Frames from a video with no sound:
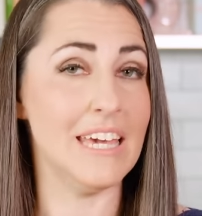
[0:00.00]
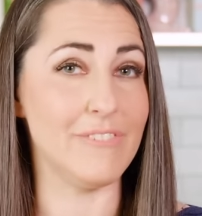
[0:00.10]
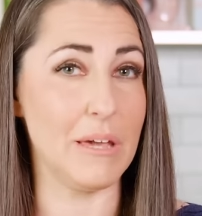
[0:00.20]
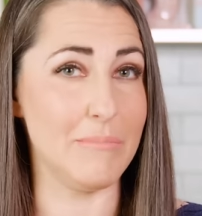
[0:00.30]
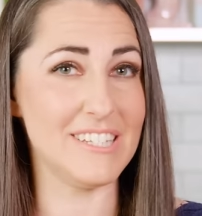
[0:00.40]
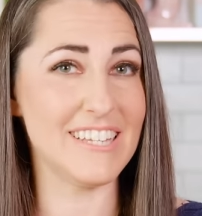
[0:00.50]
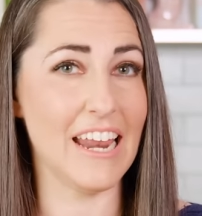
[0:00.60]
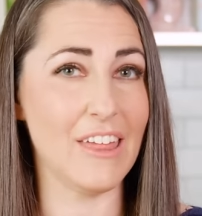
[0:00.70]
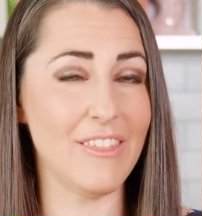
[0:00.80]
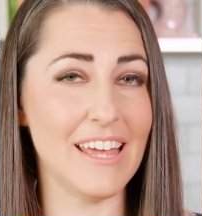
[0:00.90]
If I missed
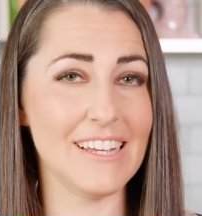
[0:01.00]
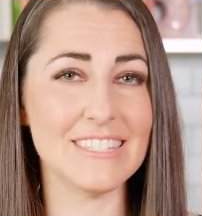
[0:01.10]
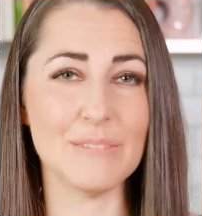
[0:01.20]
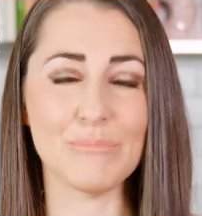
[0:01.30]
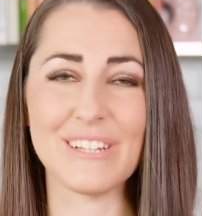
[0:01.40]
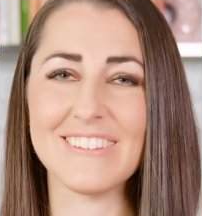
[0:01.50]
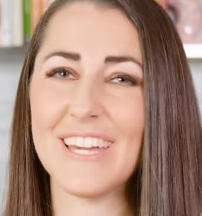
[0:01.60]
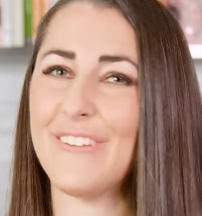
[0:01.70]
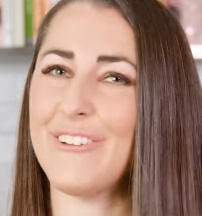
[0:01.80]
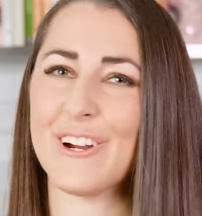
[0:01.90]
anything, simply
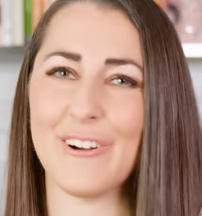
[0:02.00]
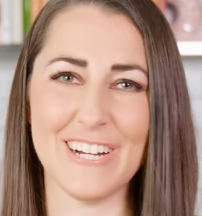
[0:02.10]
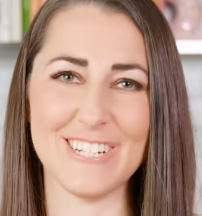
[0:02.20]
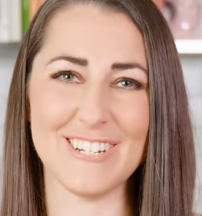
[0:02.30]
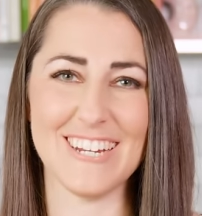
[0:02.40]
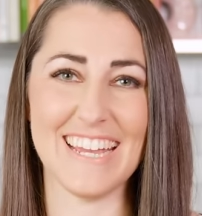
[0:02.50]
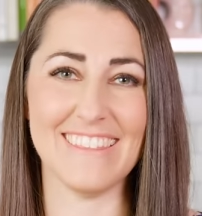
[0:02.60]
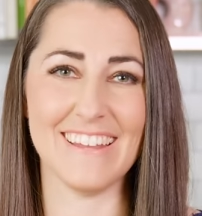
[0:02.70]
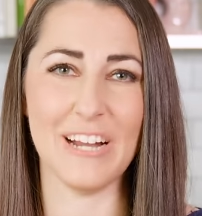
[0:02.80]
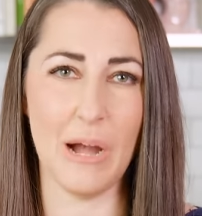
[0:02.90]
leave your question
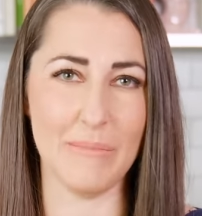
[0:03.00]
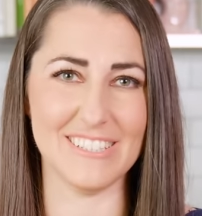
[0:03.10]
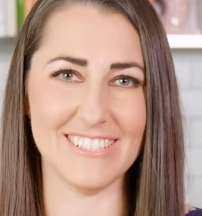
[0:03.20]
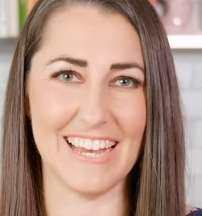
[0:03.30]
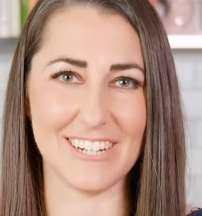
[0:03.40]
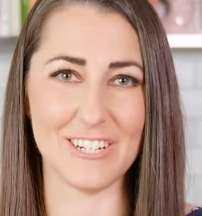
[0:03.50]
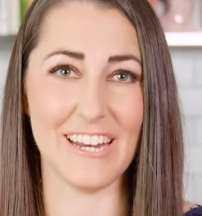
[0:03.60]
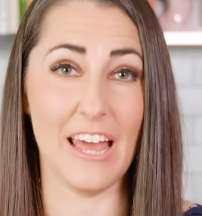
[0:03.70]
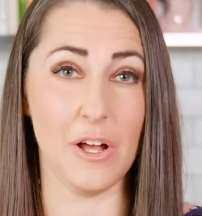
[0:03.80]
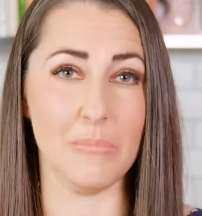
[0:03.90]
in the comments
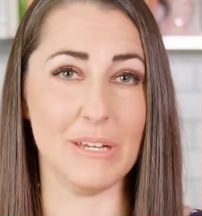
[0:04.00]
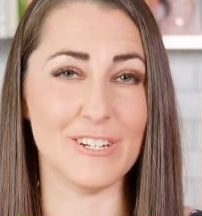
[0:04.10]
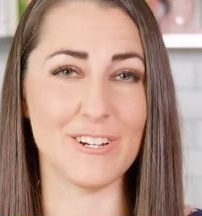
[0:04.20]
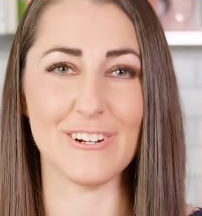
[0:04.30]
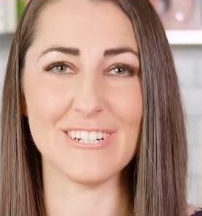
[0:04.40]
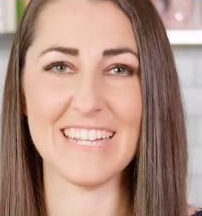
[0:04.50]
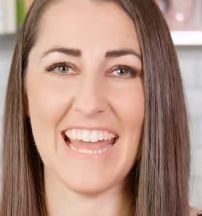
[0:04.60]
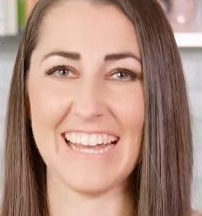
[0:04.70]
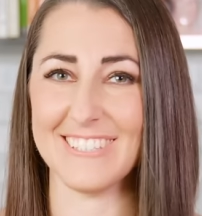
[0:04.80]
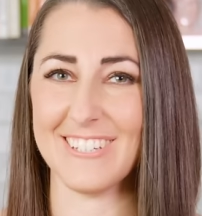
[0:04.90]
section and I'll be sure
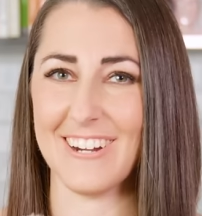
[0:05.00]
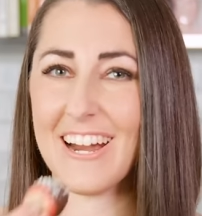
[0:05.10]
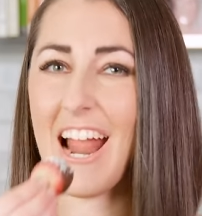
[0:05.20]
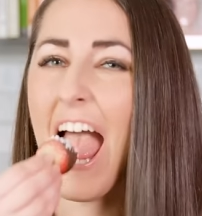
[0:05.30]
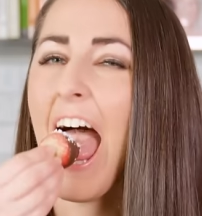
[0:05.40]
to answer.